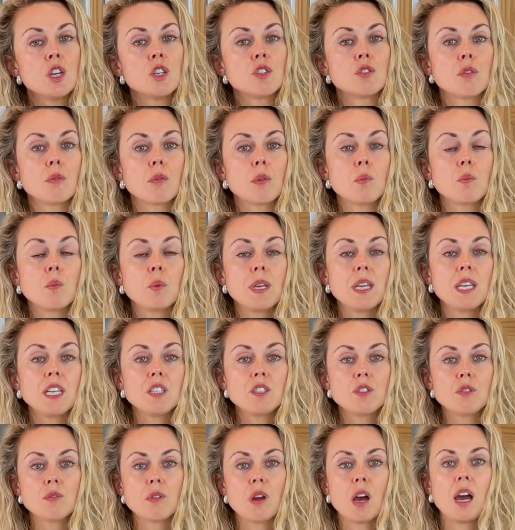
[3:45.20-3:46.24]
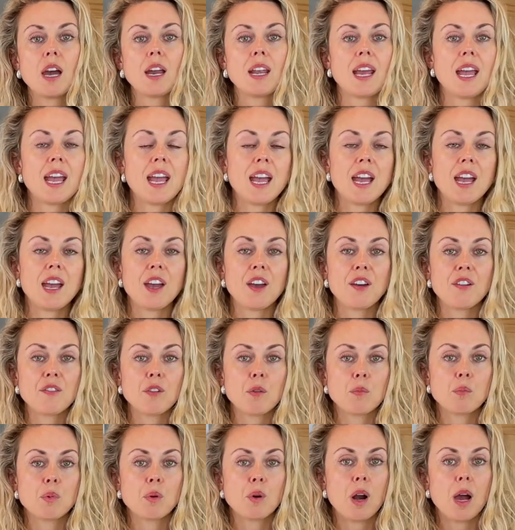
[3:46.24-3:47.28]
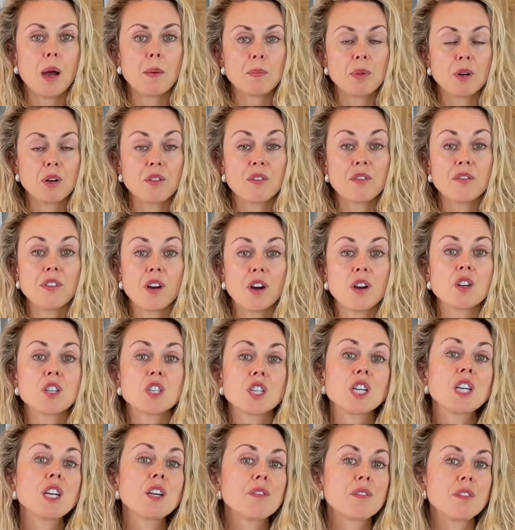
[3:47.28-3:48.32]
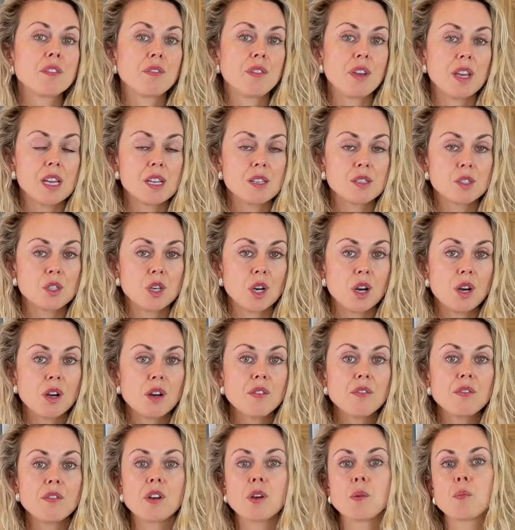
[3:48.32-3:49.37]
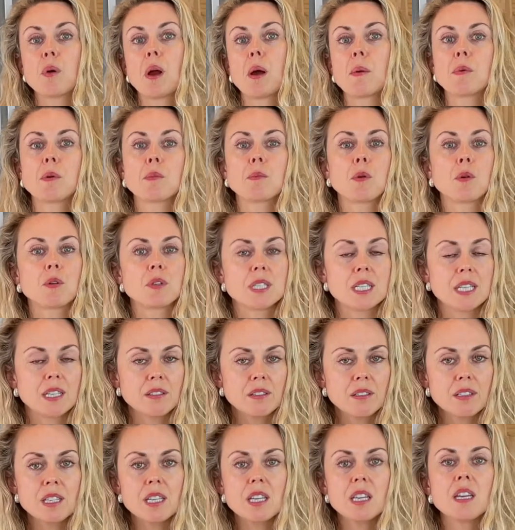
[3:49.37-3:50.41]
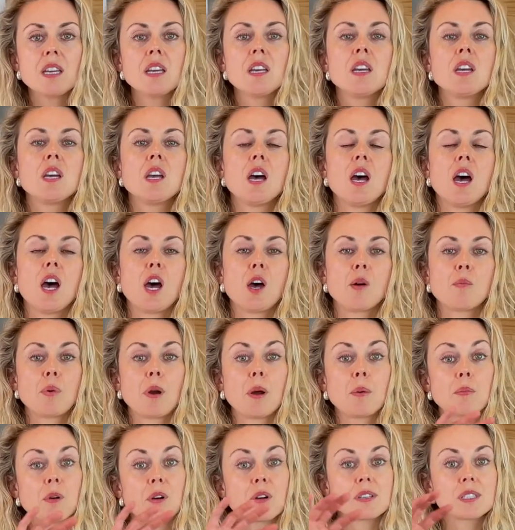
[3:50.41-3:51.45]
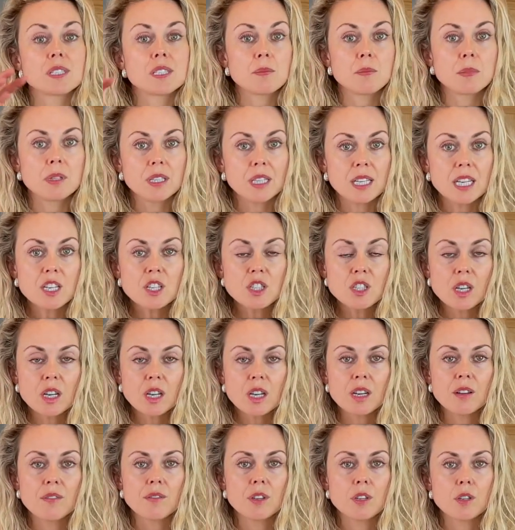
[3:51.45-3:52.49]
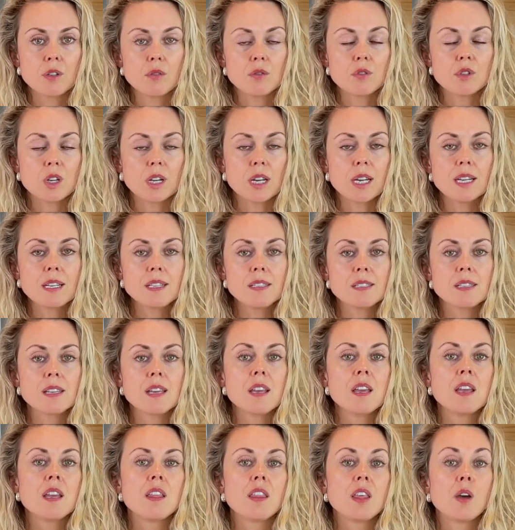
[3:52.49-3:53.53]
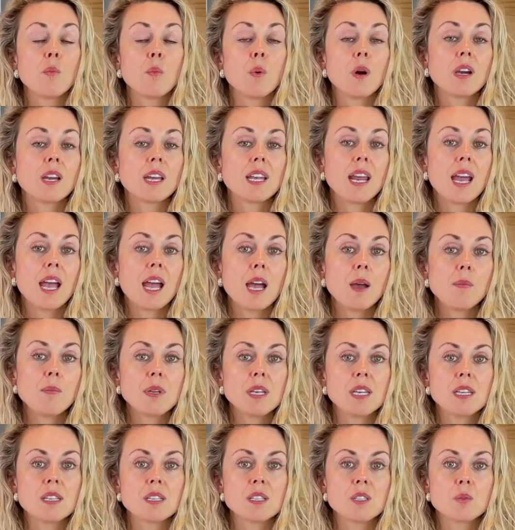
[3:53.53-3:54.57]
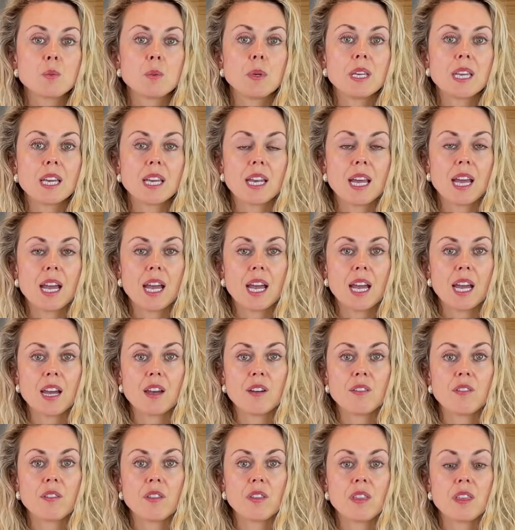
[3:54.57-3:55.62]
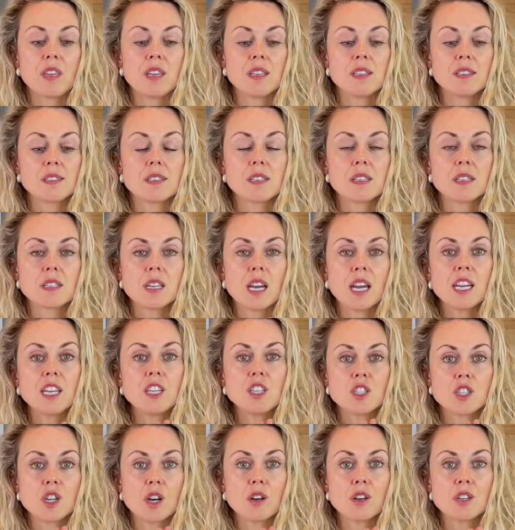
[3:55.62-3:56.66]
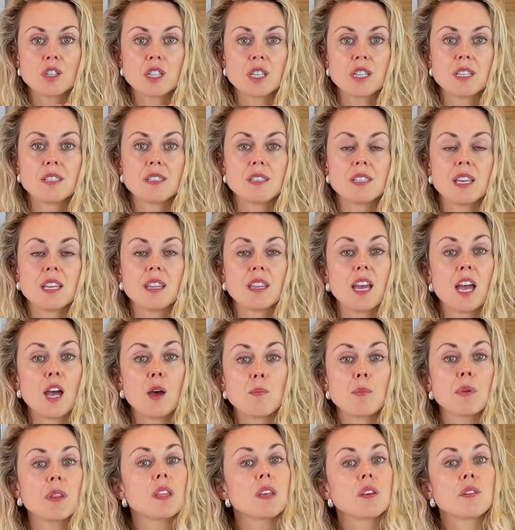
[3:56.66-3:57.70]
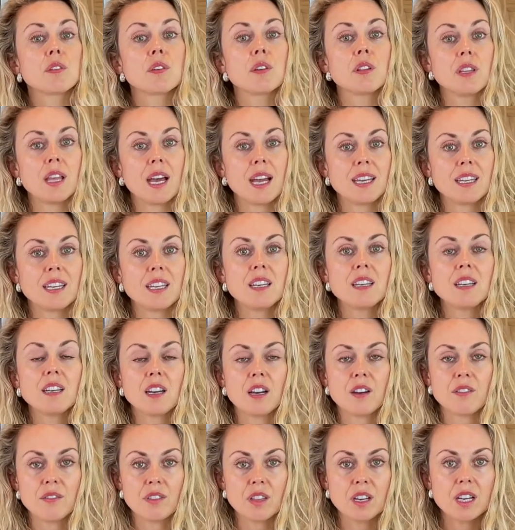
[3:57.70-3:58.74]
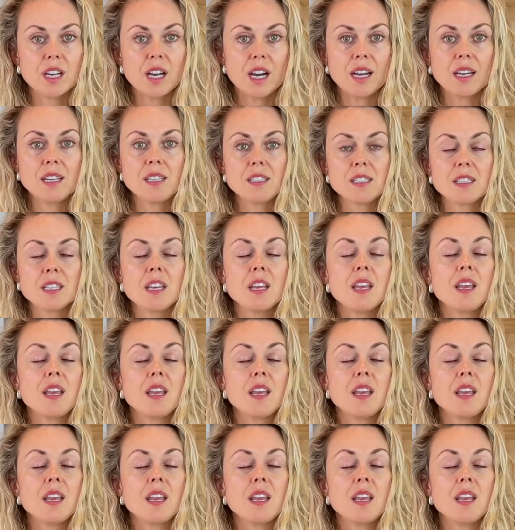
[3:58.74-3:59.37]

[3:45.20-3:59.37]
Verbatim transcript: So when we do not have proper function of the vagus nerve, proper motility, uh, proper assimilation of the nutrients, then what can happen is we can have these tight junctions in the epithelial lining of the gut